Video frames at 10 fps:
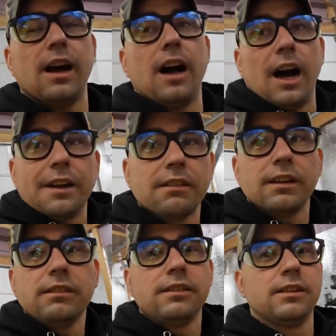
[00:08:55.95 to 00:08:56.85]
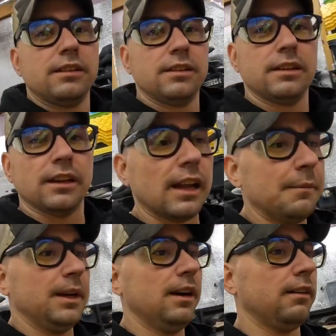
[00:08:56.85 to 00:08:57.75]
I don't know. Let
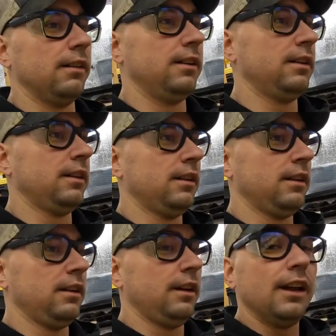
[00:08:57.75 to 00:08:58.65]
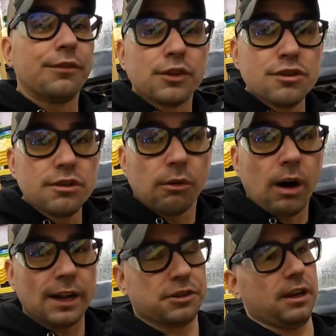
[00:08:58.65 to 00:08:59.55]
me know. If you're new to
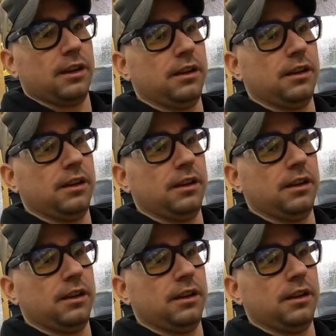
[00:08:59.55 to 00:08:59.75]
watching,